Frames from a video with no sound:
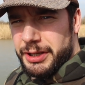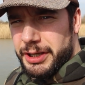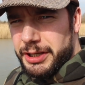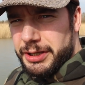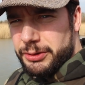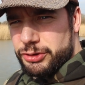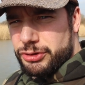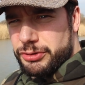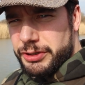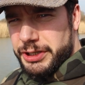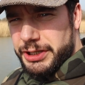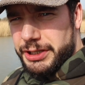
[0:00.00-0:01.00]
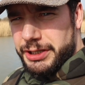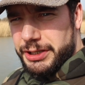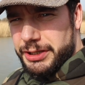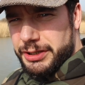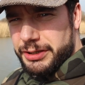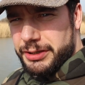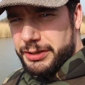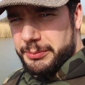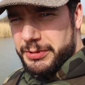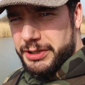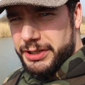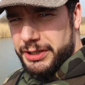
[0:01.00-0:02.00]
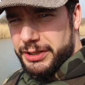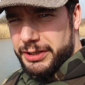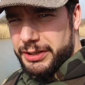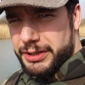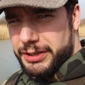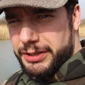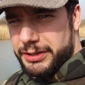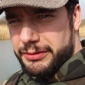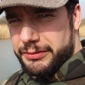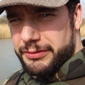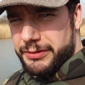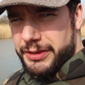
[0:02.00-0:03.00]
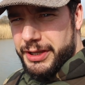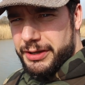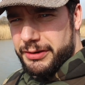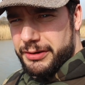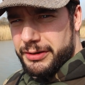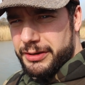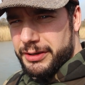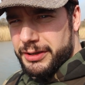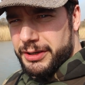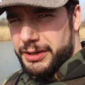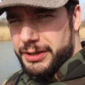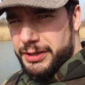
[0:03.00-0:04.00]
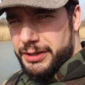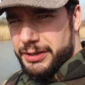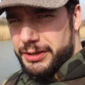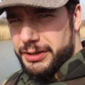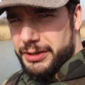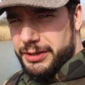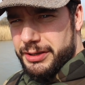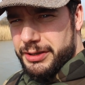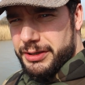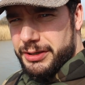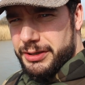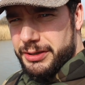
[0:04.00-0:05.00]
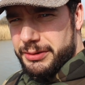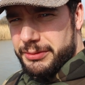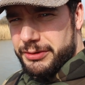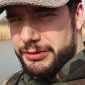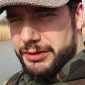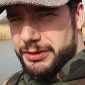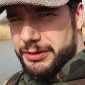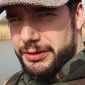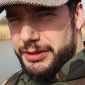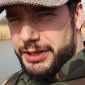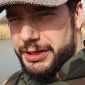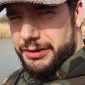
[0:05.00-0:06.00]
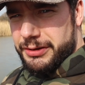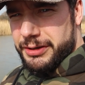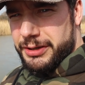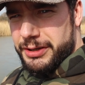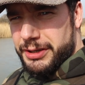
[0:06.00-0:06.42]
little tree, I believe there. Where is it? There.